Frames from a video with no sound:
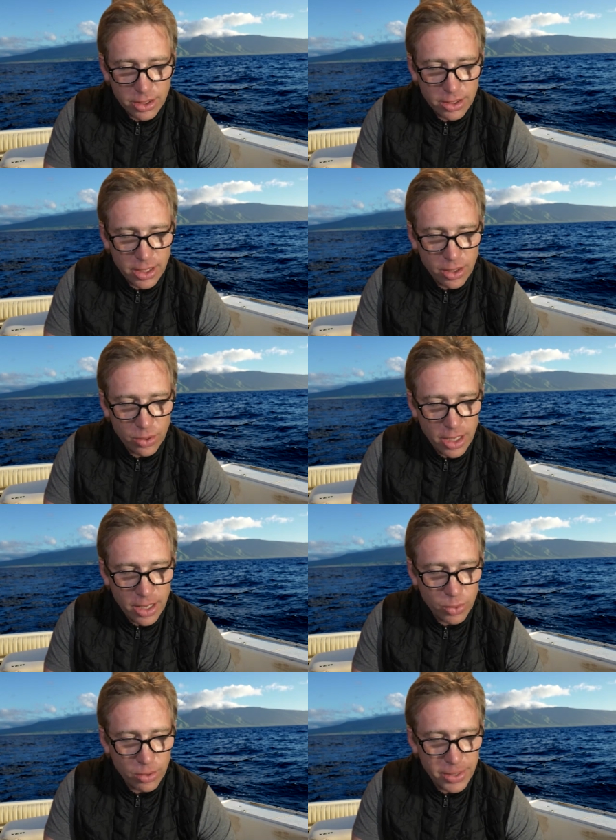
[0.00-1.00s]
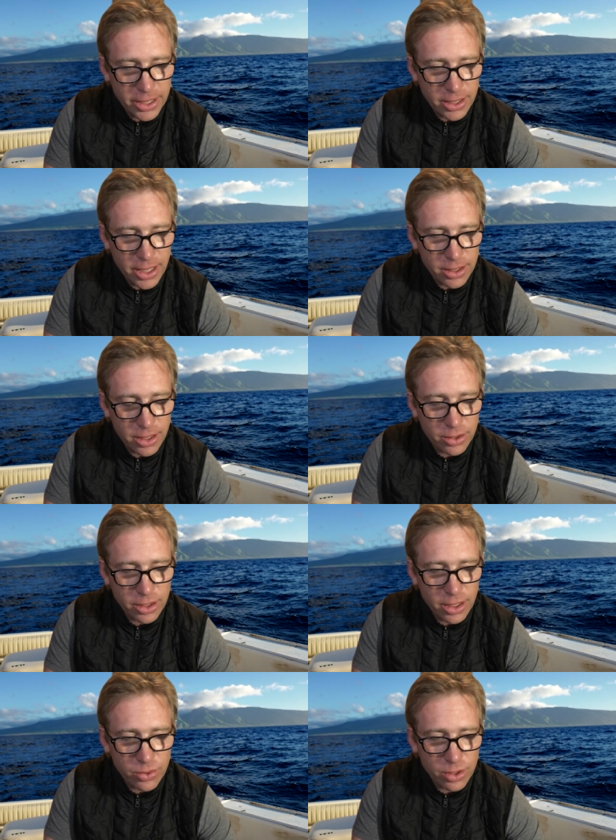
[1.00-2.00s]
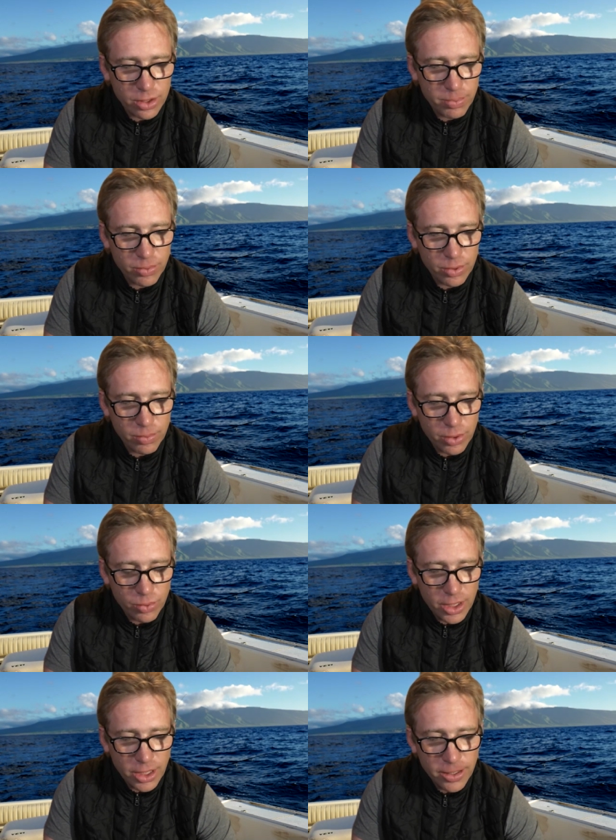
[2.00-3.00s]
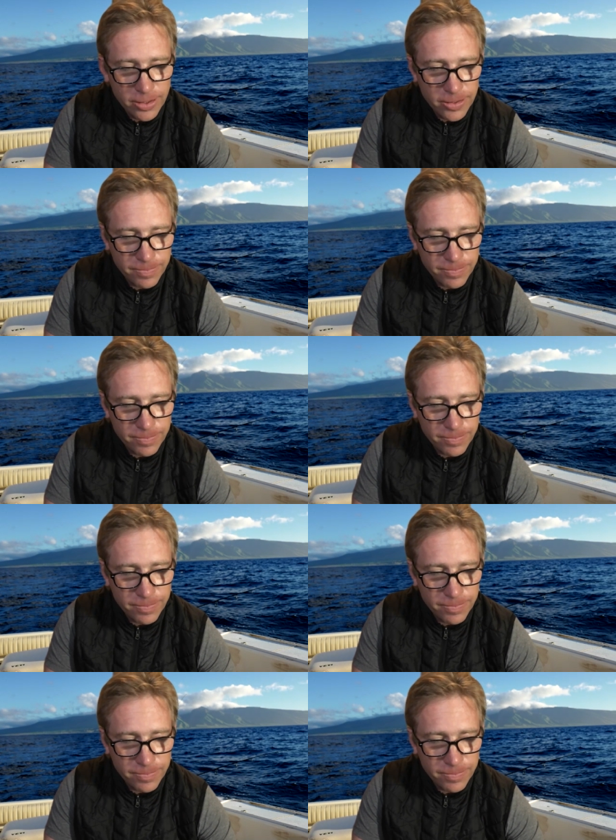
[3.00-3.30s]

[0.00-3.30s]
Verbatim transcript: because I know a lot more about that than other countries. But but we,